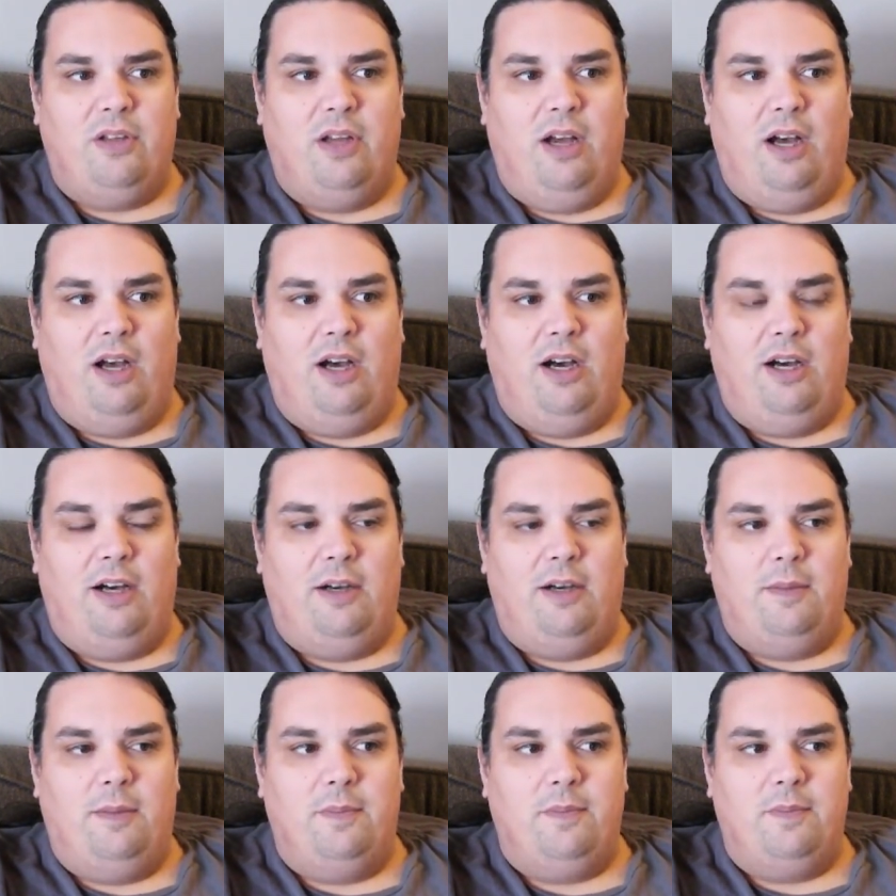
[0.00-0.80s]

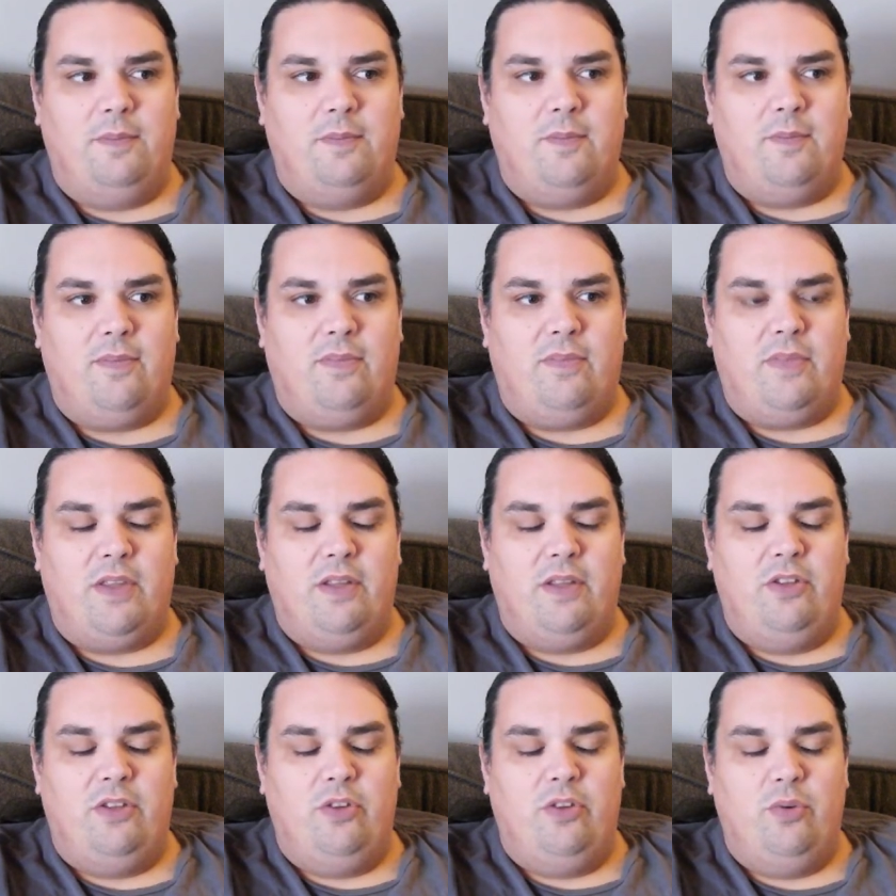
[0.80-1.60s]
Um,
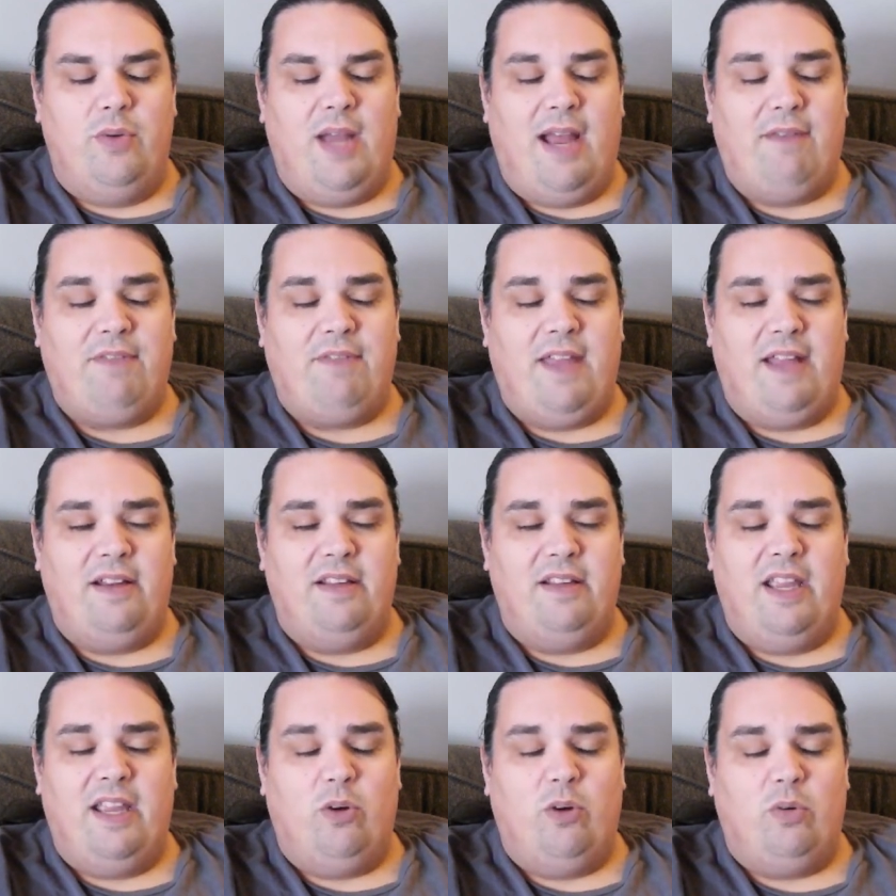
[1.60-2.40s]
you have that in
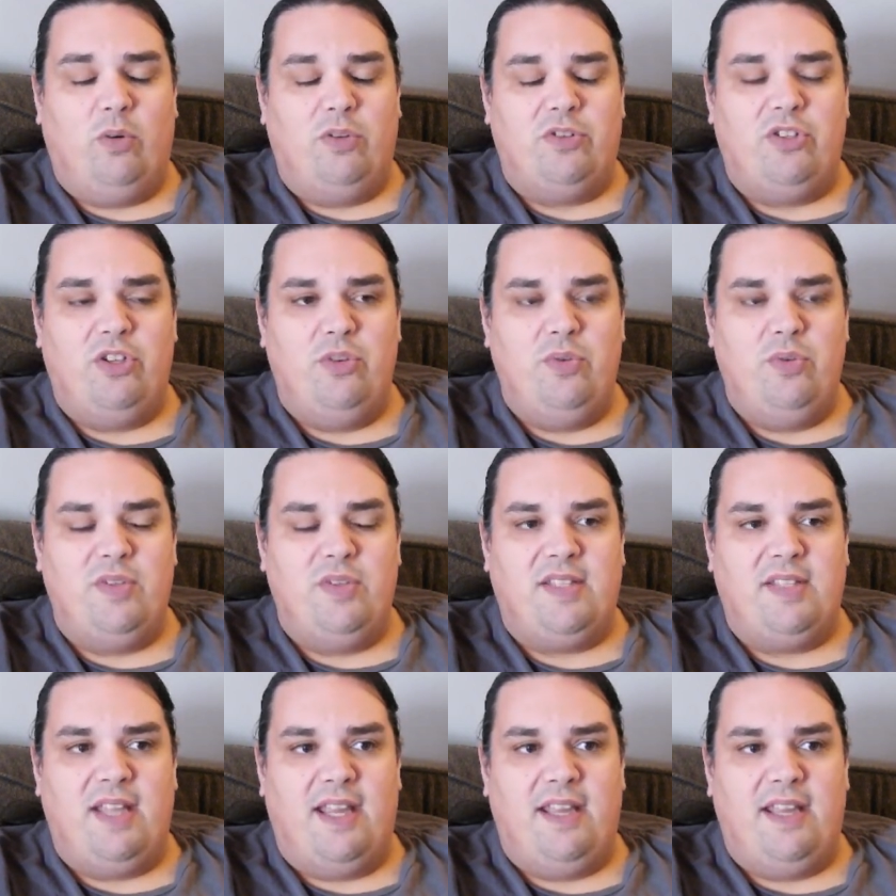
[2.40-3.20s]
Carole and
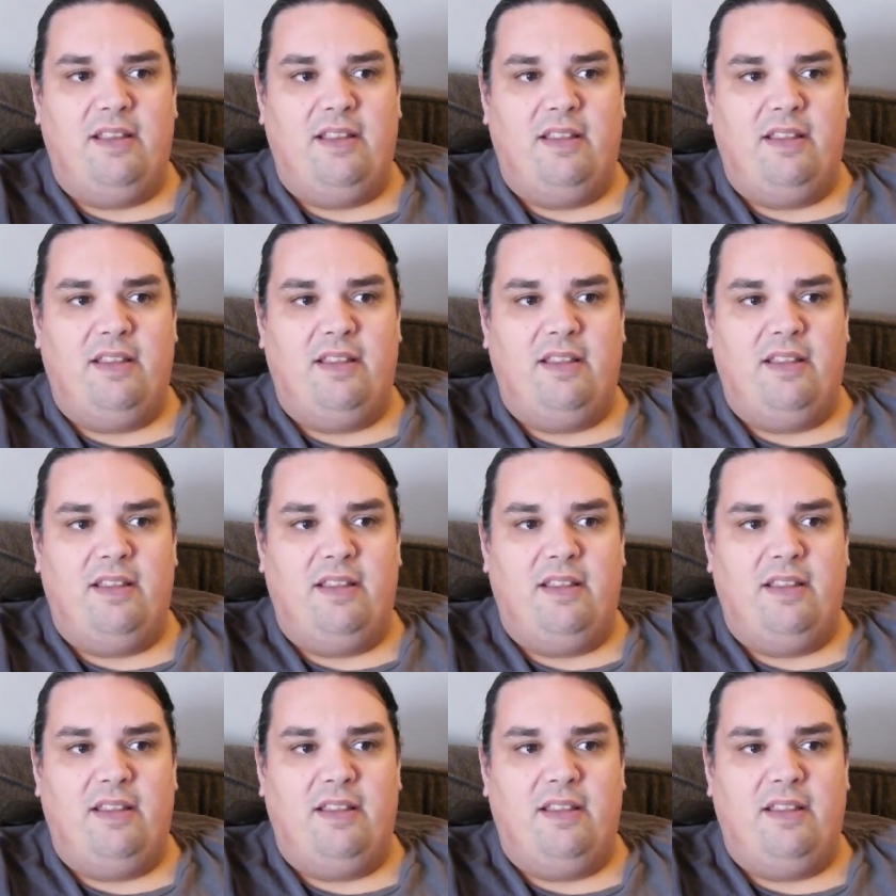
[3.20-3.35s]
Tuesday.